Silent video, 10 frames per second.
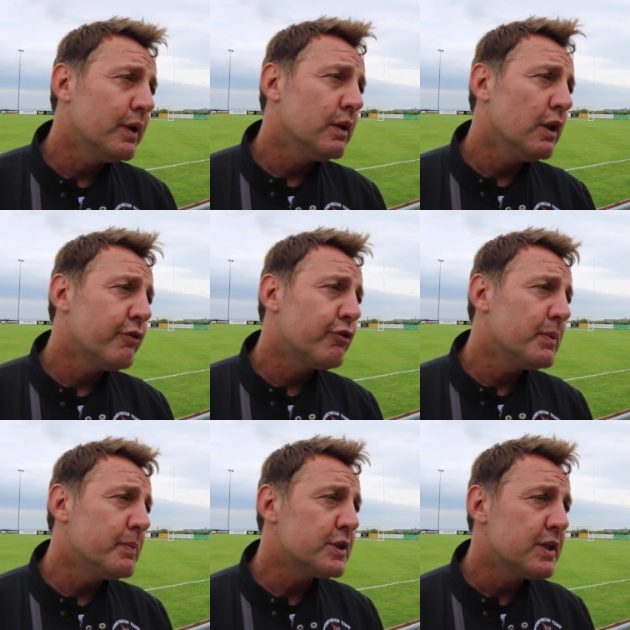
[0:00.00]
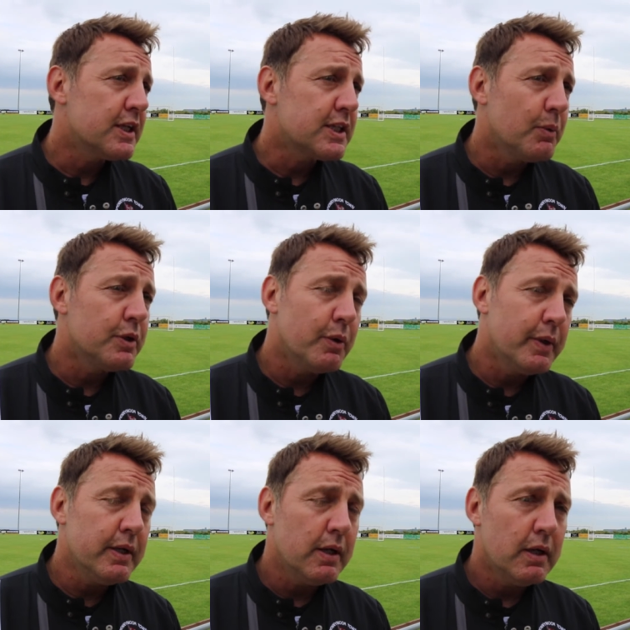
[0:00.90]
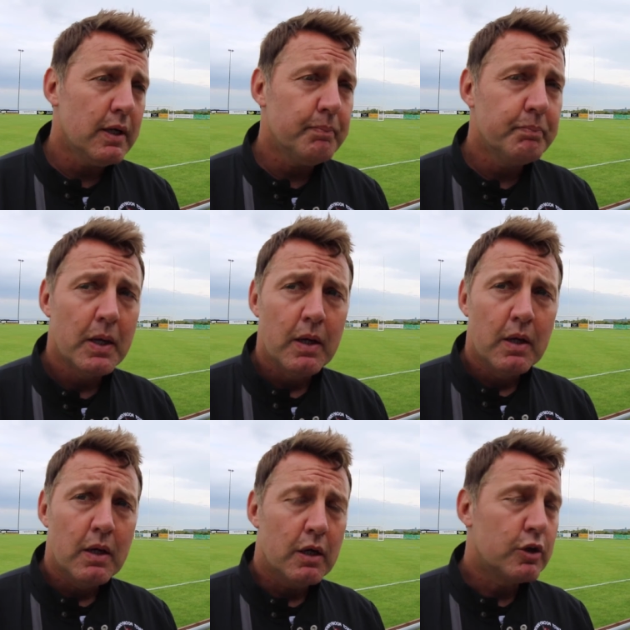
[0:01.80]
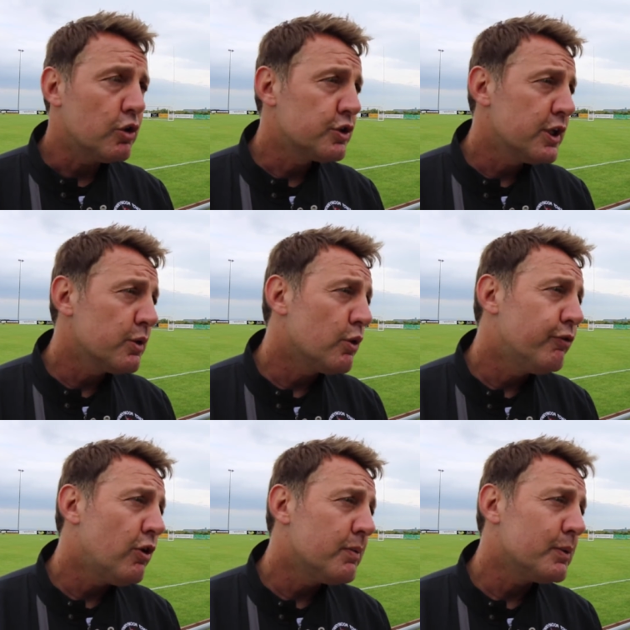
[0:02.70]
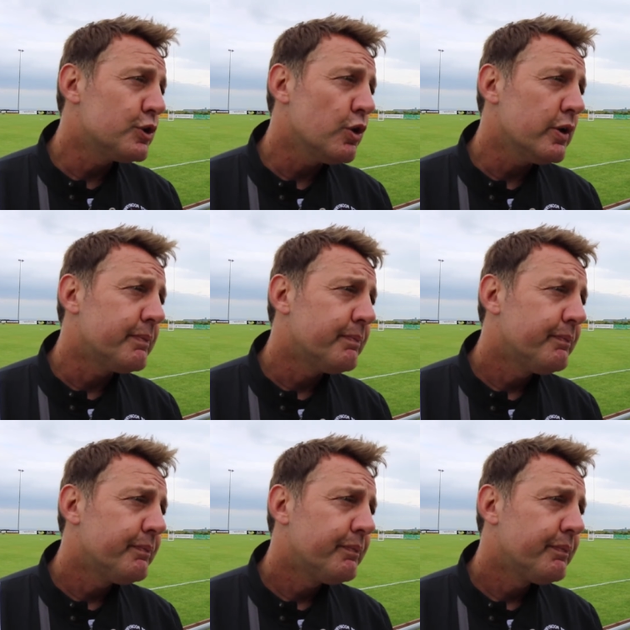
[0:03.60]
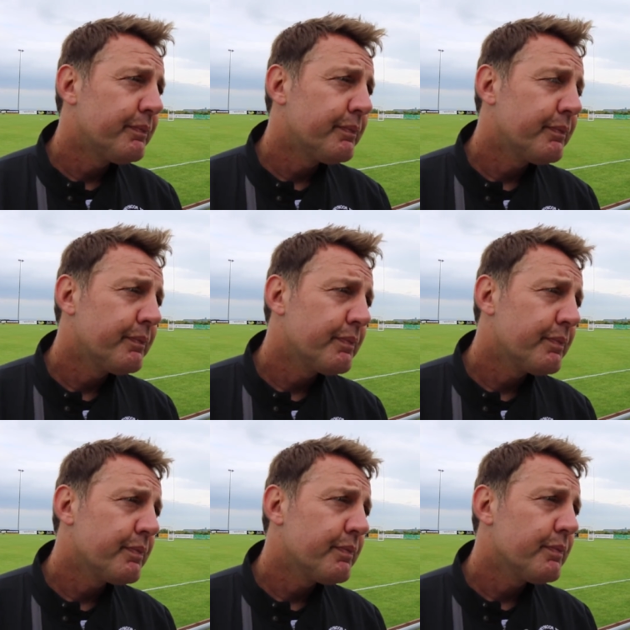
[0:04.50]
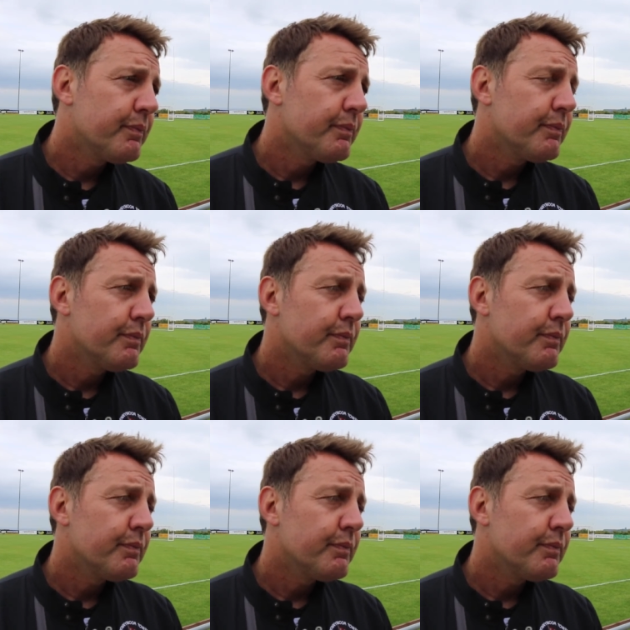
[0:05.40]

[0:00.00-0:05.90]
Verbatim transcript: learn from the mistakes that we're doing and continue the good form that we're showing. I think you've touched upon it there,